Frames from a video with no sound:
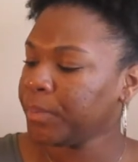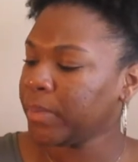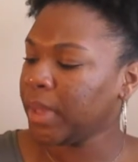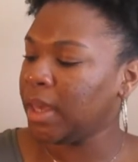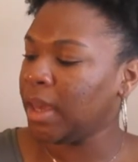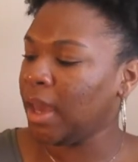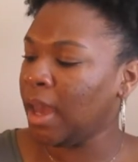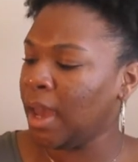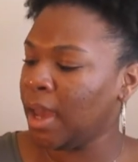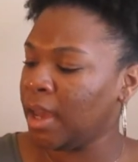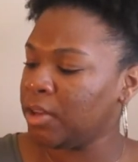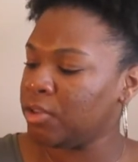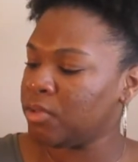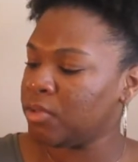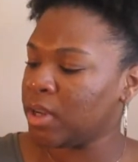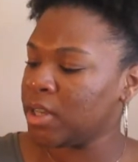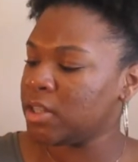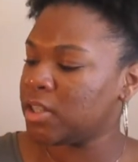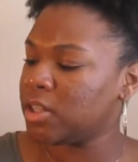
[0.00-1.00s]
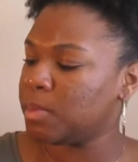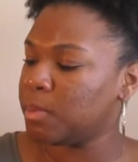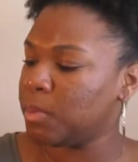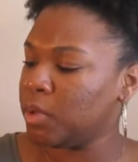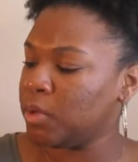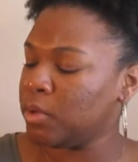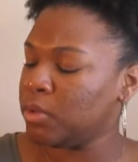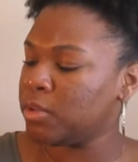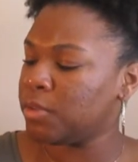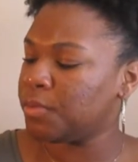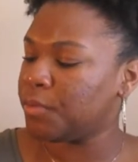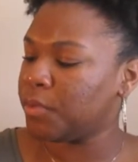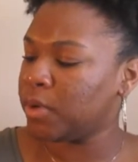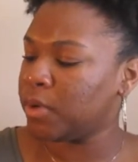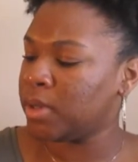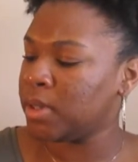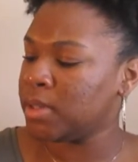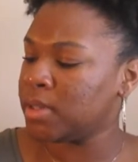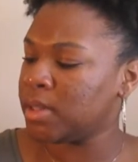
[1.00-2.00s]
It hydrates, smooths
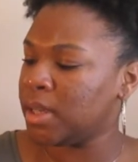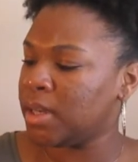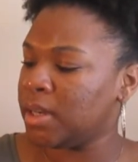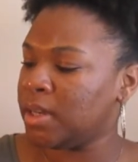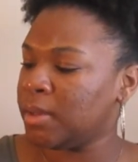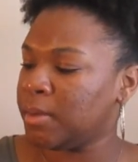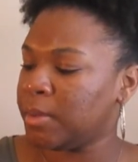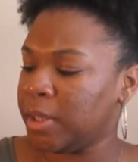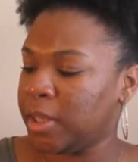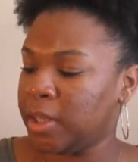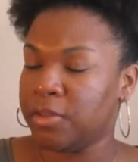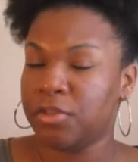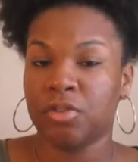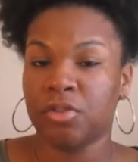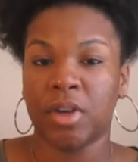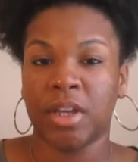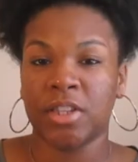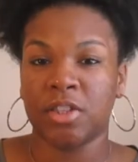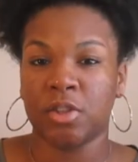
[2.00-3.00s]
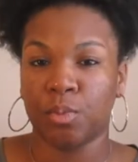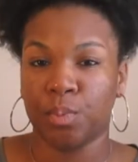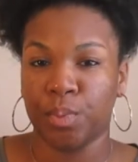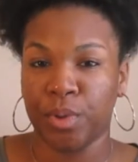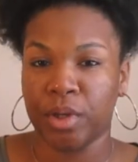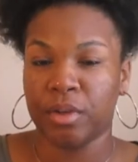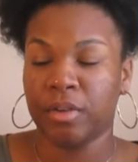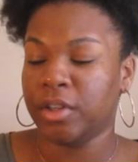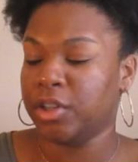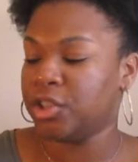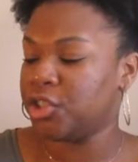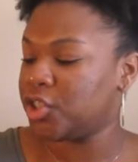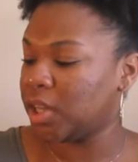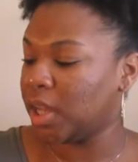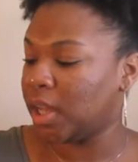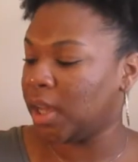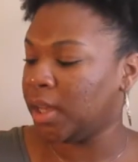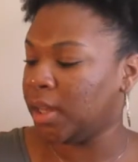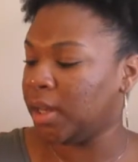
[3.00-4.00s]
frizz, and it gives you a superior
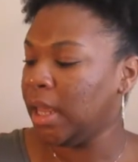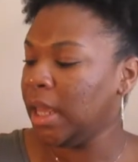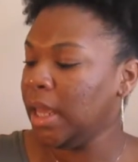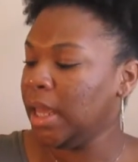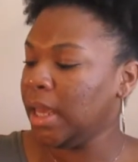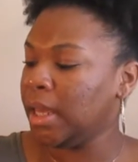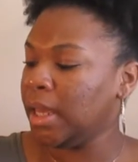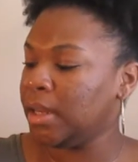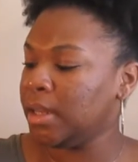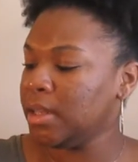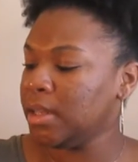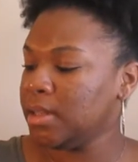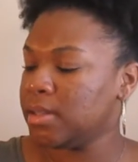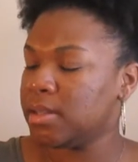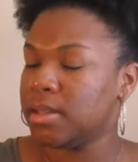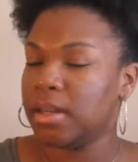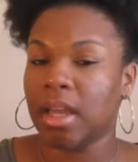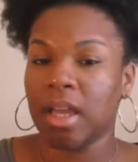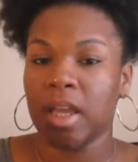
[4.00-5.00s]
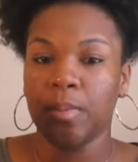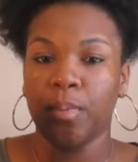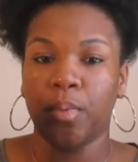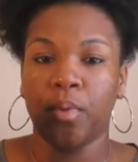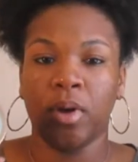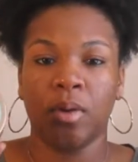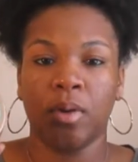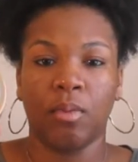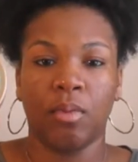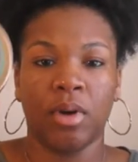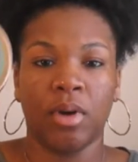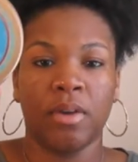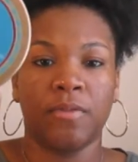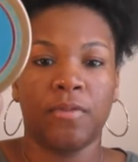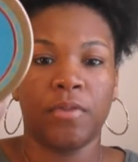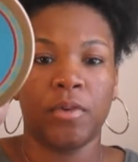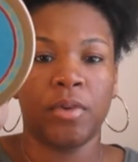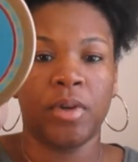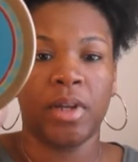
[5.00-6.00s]
shine. And it is an 8.1
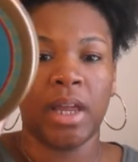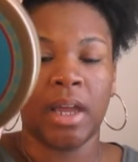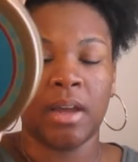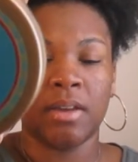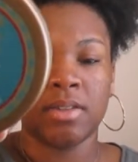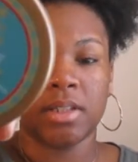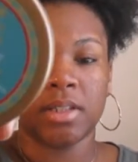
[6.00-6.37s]
fluid ounce